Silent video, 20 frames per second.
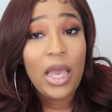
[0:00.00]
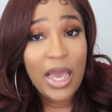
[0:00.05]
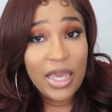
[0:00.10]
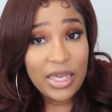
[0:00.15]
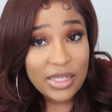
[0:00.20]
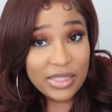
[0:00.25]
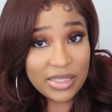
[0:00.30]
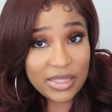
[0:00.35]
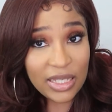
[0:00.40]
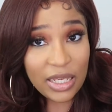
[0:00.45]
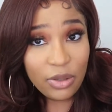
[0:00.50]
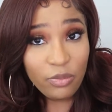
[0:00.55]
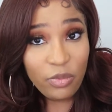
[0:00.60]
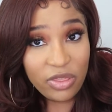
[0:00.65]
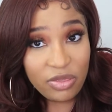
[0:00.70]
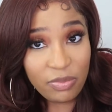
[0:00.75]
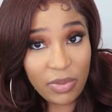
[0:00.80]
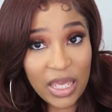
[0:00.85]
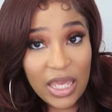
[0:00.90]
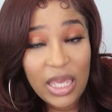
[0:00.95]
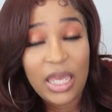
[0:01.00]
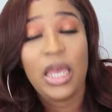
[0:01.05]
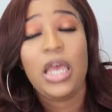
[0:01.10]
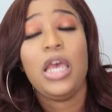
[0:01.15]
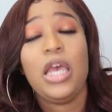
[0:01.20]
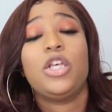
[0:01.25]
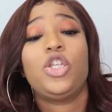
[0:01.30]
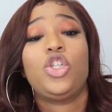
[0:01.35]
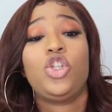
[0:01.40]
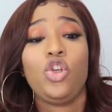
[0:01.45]
Are you sticking with me?
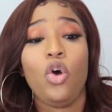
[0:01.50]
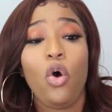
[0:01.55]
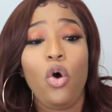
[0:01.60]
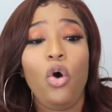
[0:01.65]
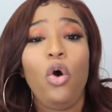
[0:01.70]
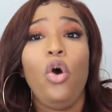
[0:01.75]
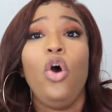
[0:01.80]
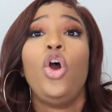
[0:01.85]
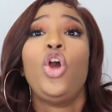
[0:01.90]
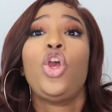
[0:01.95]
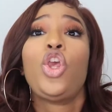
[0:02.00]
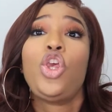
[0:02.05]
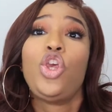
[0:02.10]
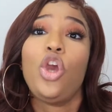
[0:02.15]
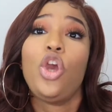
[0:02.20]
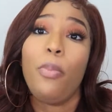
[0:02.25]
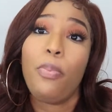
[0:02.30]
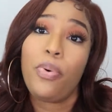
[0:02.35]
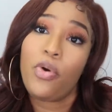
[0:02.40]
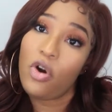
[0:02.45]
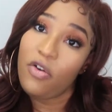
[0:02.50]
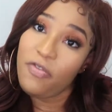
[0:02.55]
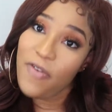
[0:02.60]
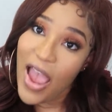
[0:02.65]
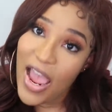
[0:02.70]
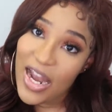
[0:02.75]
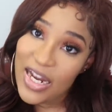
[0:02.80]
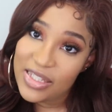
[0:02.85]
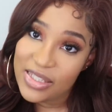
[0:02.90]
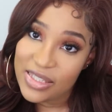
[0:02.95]
So your
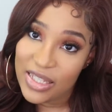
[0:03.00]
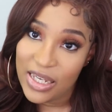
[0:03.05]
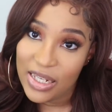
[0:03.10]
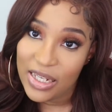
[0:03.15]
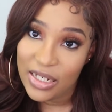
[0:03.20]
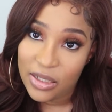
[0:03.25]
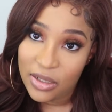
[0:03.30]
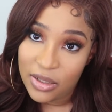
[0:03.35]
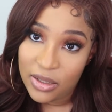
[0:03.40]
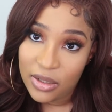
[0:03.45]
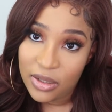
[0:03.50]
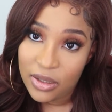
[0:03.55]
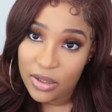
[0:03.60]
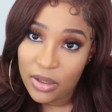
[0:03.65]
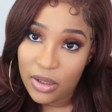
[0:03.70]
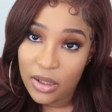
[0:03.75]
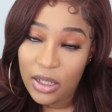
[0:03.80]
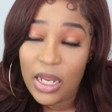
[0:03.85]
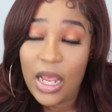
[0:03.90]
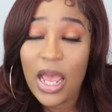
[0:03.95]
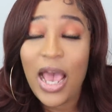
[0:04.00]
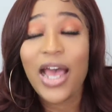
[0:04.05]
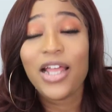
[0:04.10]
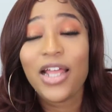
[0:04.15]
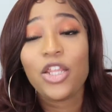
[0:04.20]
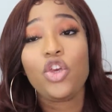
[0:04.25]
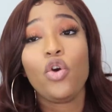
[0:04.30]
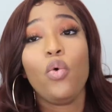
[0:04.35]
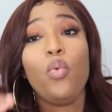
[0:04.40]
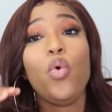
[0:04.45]
profile is in
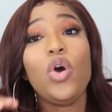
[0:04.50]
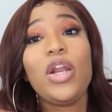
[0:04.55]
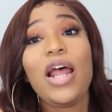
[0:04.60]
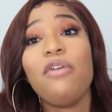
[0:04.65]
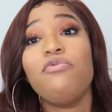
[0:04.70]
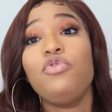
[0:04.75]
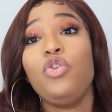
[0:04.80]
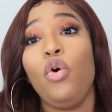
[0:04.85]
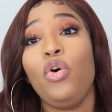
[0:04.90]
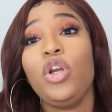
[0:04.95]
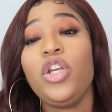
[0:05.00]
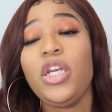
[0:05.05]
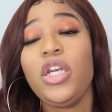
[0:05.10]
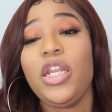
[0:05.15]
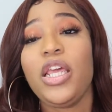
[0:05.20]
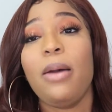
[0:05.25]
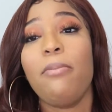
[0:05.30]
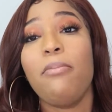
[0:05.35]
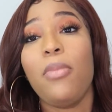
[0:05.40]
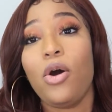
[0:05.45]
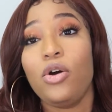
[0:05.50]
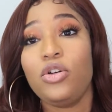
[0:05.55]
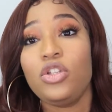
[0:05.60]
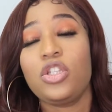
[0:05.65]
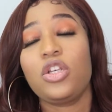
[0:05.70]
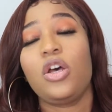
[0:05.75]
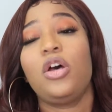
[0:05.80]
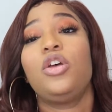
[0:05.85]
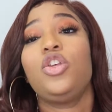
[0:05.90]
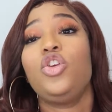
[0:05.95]
and you would have known the
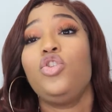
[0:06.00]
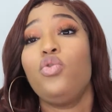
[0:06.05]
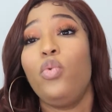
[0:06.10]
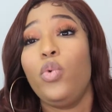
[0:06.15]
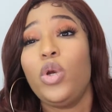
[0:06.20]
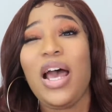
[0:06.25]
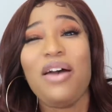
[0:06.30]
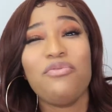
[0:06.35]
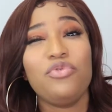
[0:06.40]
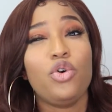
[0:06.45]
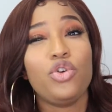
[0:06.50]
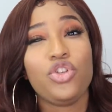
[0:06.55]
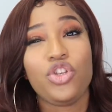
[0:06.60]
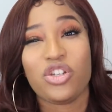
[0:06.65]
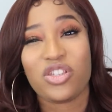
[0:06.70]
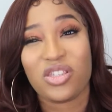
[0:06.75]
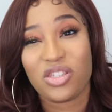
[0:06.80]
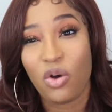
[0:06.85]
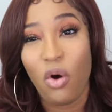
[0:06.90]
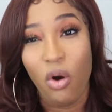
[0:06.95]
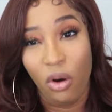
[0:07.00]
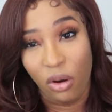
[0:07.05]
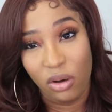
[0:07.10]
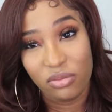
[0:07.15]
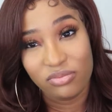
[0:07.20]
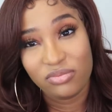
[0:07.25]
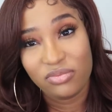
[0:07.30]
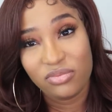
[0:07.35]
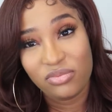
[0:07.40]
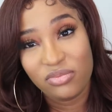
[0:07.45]
amount, you would have known your score.
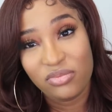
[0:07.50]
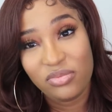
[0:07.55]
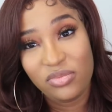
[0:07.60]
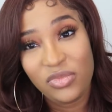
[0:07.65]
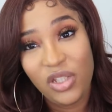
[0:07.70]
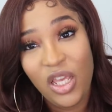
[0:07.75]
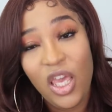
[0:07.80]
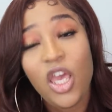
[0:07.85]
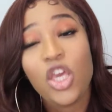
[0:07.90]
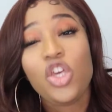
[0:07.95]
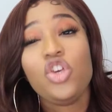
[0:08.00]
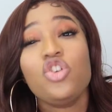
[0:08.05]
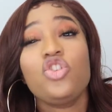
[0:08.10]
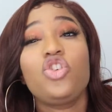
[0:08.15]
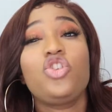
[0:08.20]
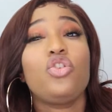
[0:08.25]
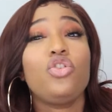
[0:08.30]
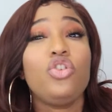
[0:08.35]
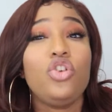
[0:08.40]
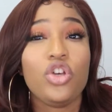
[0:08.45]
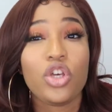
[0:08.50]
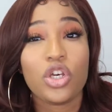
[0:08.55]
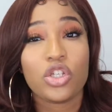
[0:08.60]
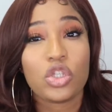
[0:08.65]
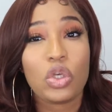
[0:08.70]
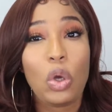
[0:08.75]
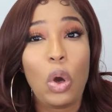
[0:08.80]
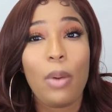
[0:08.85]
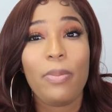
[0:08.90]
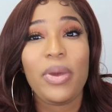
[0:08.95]
You should know your
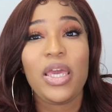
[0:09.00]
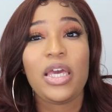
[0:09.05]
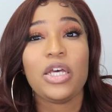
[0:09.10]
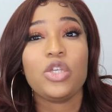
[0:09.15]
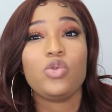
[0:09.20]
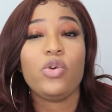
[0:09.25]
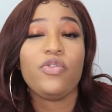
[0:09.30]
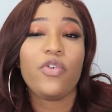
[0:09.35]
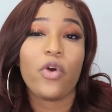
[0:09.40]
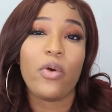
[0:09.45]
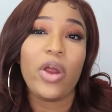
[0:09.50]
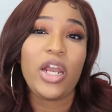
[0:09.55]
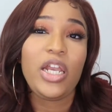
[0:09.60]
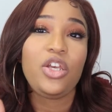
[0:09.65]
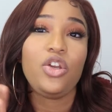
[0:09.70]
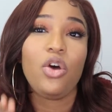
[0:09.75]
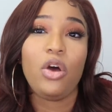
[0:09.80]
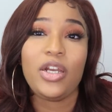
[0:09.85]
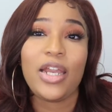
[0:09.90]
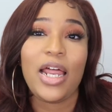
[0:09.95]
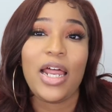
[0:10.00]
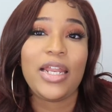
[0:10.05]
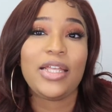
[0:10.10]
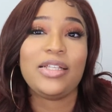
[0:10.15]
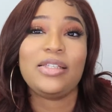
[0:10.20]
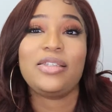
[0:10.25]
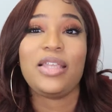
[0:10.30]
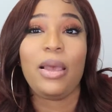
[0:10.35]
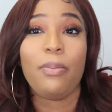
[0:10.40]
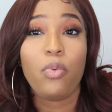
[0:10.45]
score because we've already done that
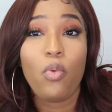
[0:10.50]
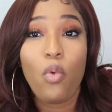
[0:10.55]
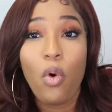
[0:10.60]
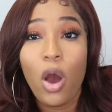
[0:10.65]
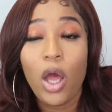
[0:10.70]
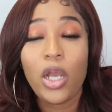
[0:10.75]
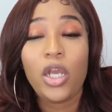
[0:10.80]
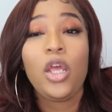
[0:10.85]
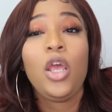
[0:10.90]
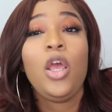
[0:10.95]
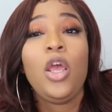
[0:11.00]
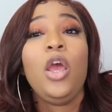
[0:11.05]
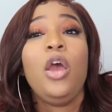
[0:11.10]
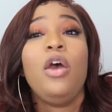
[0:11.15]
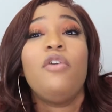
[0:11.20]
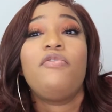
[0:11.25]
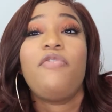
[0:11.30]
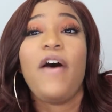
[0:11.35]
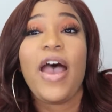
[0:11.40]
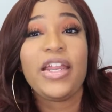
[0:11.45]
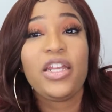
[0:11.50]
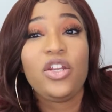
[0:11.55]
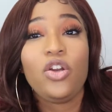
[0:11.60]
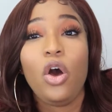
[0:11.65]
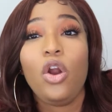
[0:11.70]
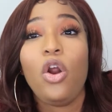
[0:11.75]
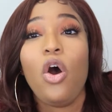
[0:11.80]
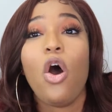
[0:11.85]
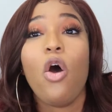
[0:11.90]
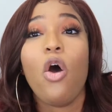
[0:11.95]
in step one, finding
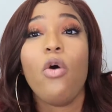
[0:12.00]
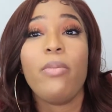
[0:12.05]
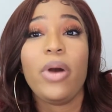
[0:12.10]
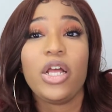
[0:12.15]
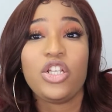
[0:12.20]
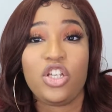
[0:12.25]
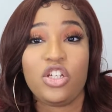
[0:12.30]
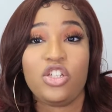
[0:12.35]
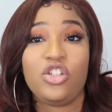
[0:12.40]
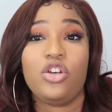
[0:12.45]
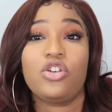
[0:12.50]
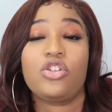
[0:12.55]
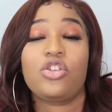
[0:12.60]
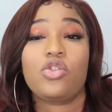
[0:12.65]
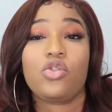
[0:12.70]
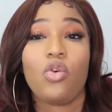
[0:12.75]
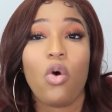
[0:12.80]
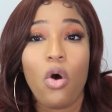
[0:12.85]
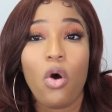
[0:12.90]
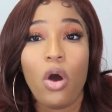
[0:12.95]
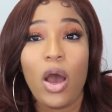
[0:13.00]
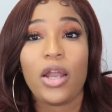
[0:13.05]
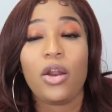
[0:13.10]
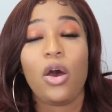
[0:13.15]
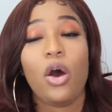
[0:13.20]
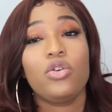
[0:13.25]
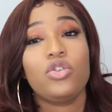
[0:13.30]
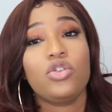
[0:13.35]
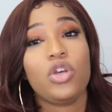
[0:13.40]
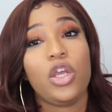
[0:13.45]
out how much is your score and
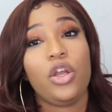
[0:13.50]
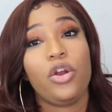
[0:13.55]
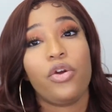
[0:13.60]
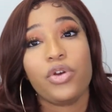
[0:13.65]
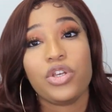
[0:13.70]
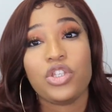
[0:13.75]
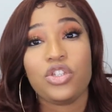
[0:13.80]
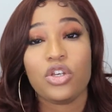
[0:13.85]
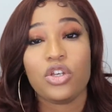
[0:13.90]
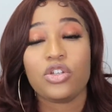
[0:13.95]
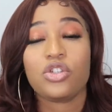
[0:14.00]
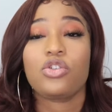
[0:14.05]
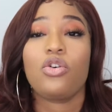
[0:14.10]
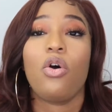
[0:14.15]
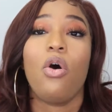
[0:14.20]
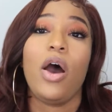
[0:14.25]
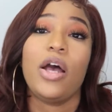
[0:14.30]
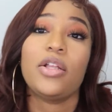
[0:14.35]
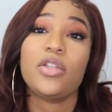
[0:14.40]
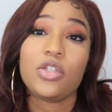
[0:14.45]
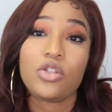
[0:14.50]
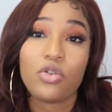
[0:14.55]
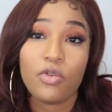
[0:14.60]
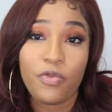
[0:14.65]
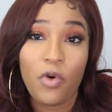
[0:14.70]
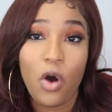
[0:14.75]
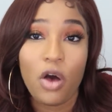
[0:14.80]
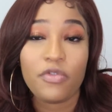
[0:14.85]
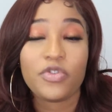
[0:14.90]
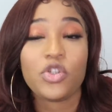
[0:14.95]
how to increase your score and so
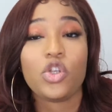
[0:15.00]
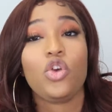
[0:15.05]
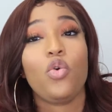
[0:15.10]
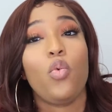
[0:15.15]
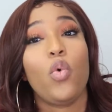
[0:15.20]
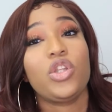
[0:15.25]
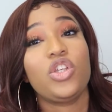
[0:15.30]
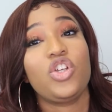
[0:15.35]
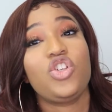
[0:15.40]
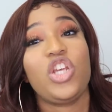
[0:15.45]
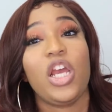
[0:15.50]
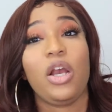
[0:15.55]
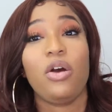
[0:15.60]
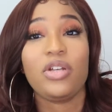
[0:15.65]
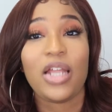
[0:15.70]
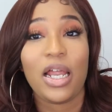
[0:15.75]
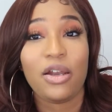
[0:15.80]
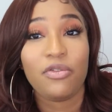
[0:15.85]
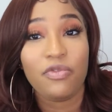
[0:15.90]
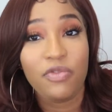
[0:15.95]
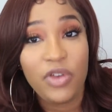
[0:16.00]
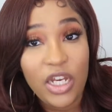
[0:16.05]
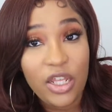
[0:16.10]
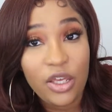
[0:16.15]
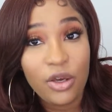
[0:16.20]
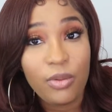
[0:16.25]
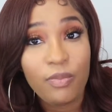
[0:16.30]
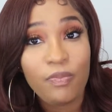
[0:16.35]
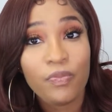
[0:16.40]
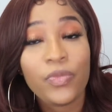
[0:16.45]
forth. So you want to check out that
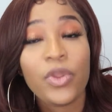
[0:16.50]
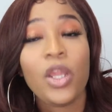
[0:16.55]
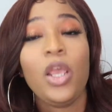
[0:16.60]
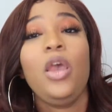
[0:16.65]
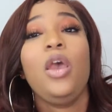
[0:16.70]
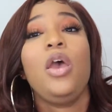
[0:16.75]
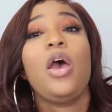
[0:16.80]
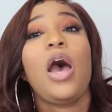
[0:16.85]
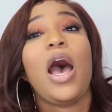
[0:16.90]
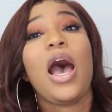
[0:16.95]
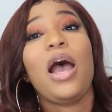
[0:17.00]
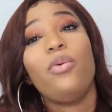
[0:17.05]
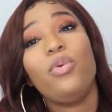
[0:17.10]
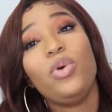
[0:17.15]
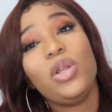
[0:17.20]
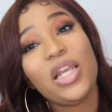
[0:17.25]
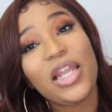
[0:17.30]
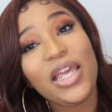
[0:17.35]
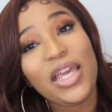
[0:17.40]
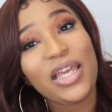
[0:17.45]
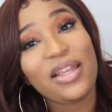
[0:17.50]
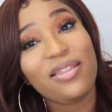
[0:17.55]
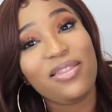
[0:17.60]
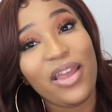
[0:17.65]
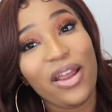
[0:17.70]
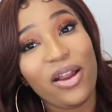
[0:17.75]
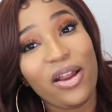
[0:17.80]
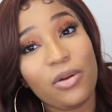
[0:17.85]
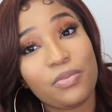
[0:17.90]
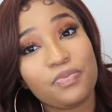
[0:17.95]
video, I will link it
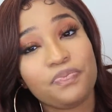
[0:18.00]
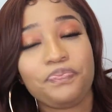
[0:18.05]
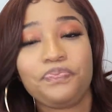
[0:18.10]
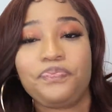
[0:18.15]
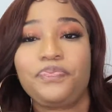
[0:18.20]
there.